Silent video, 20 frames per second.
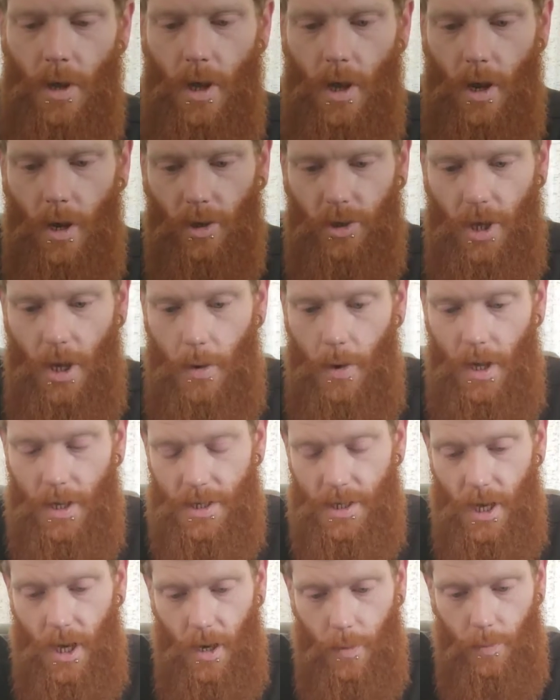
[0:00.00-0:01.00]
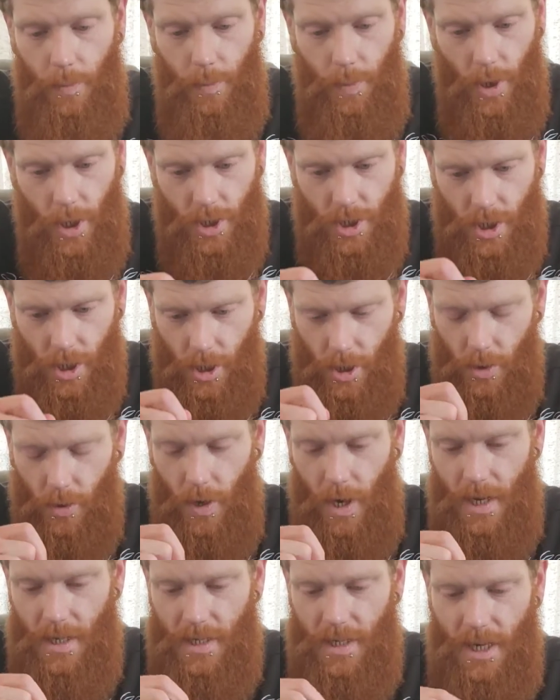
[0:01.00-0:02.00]
And I'll tell you what, it's got a bunch of
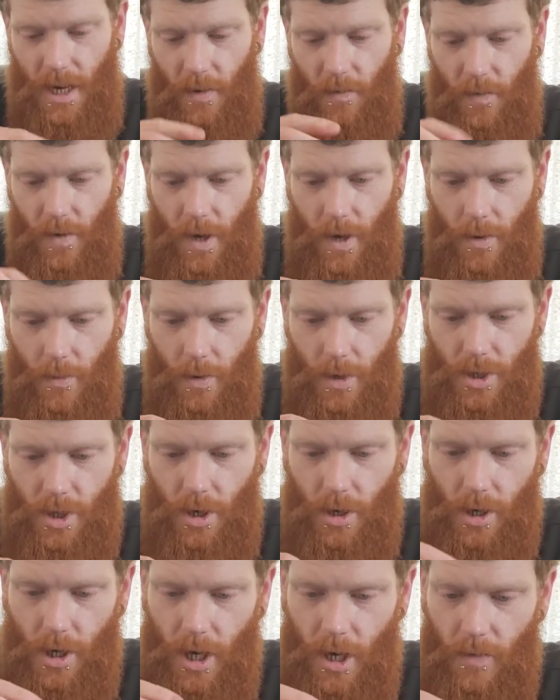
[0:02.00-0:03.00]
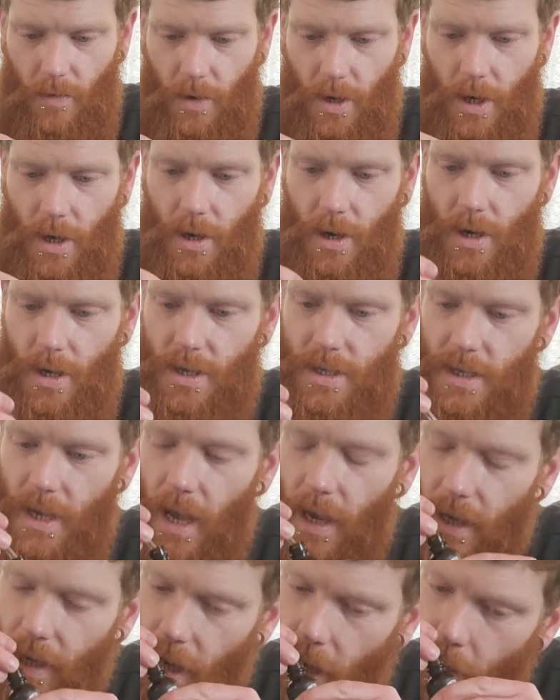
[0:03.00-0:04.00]
great stuff in it, which I'll cover here in a
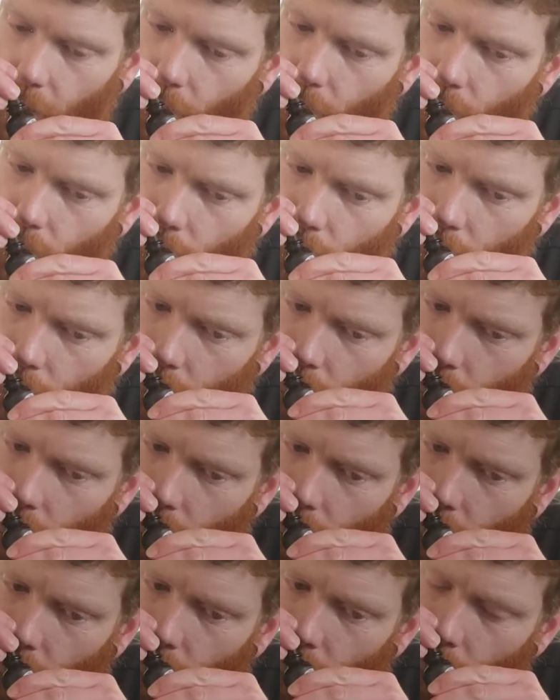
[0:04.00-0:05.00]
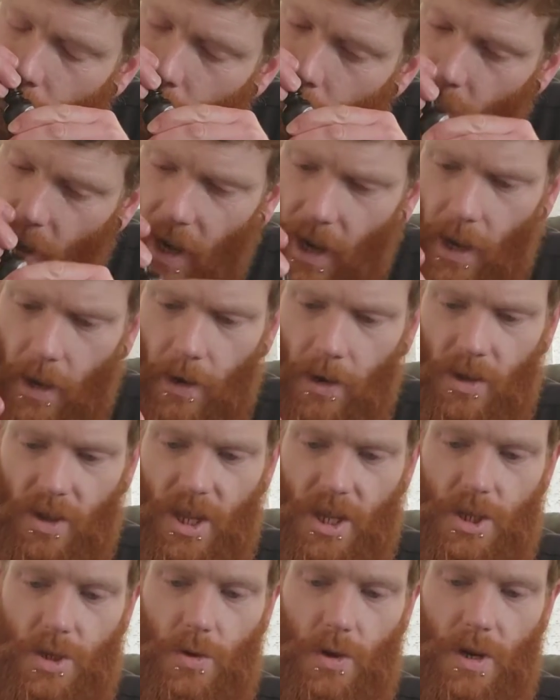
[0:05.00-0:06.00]
second. Man,
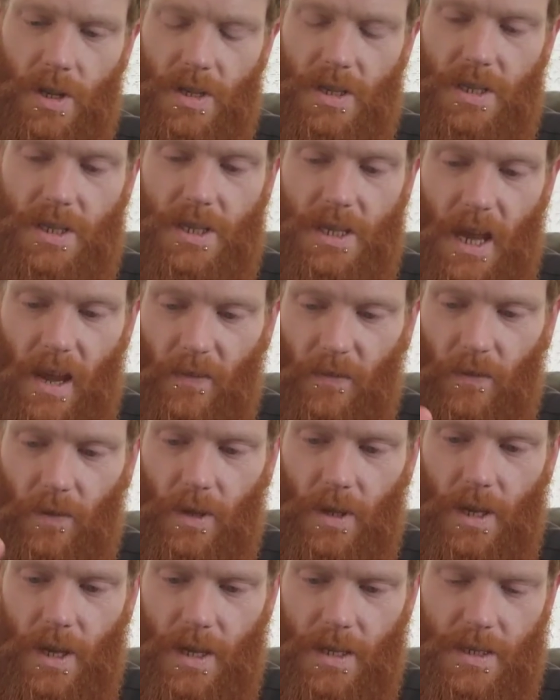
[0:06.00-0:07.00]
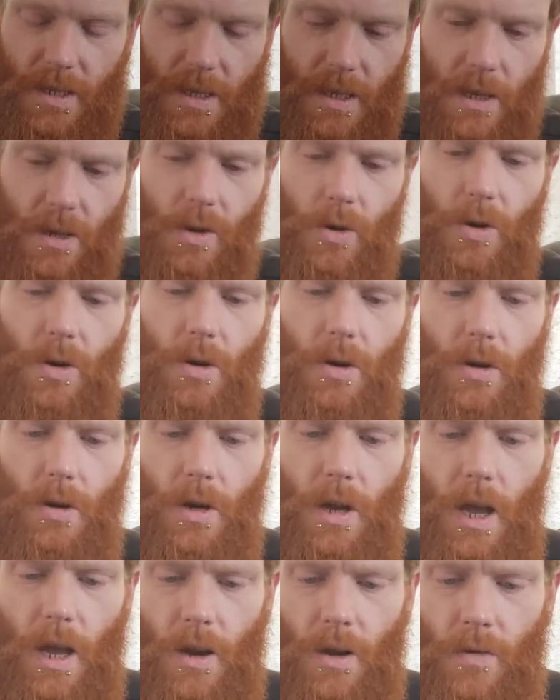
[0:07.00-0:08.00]
this one is definitely, it's cedar
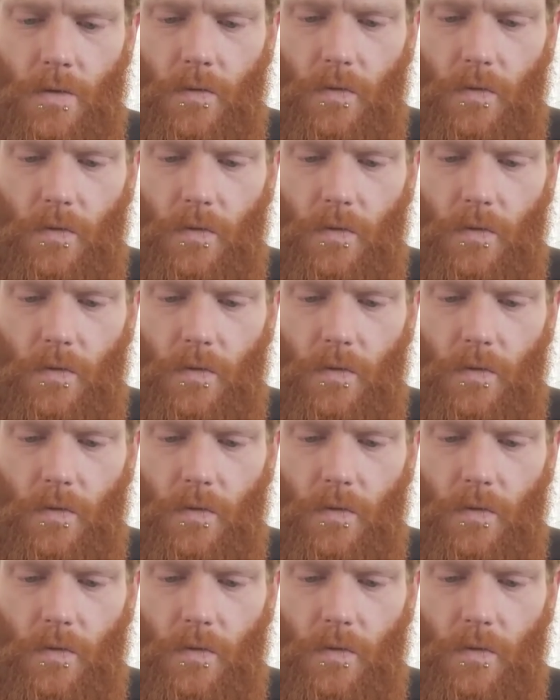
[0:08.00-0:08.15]
and